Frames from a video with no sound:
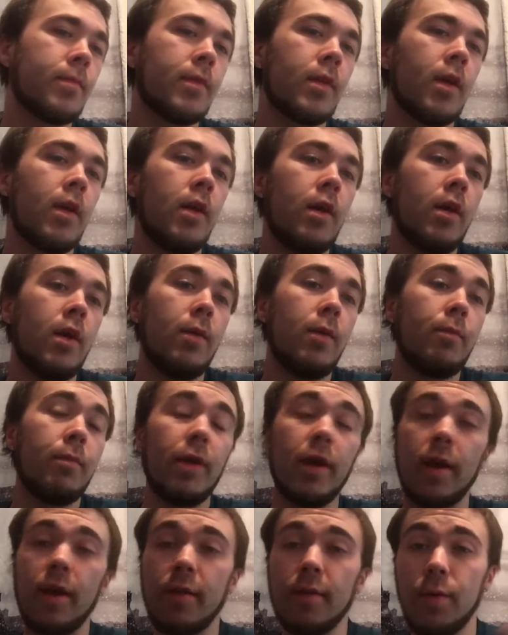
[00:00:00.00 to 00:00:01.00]
But,
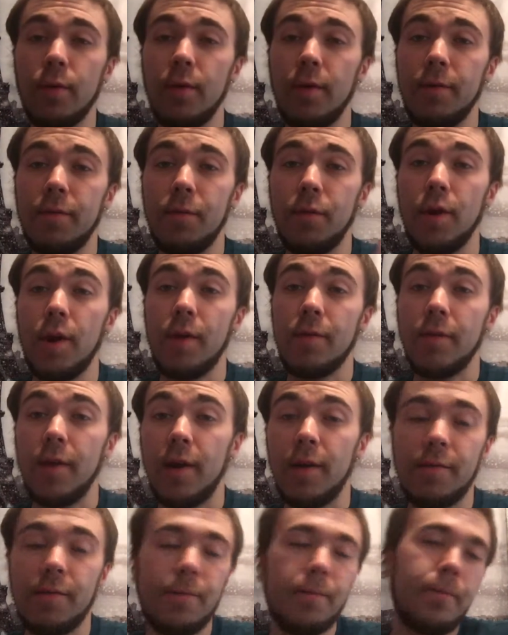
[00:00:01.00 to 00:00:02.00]
yeah, guys, I give it a 4 out of
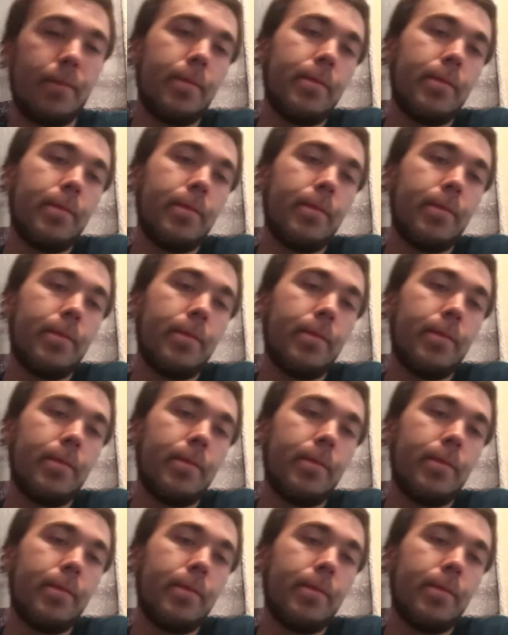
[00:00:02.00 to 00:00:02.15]
5.